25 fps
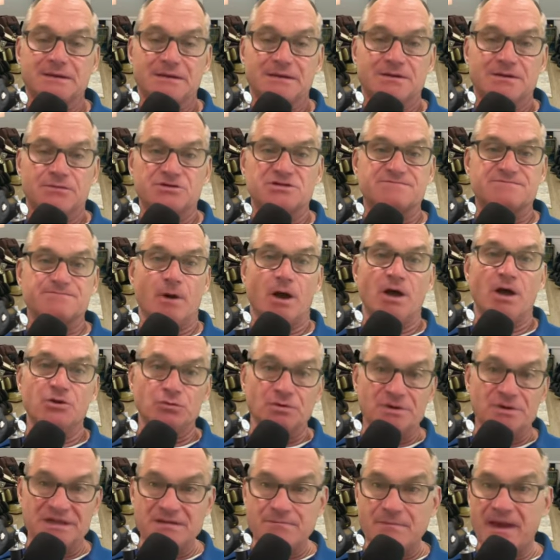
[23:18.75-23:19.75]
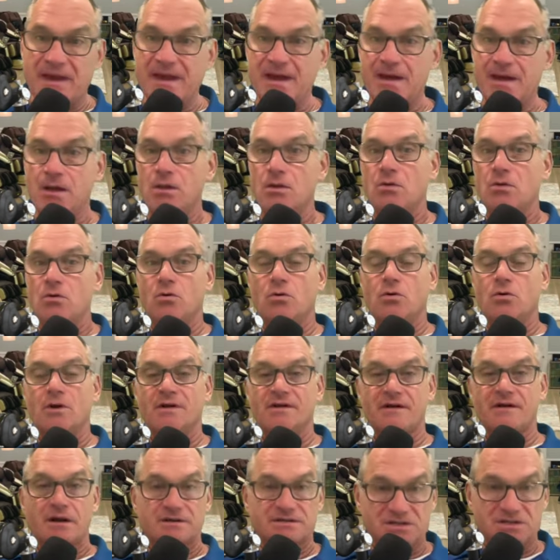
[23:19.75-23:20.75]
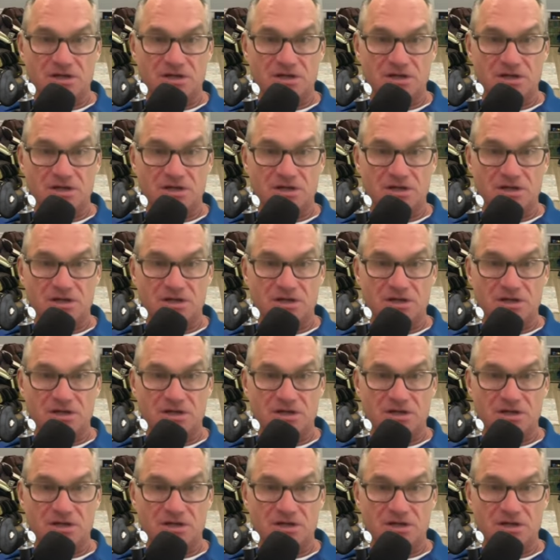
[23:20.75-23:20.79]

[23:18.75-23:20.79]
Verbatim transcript: respond to an email or our,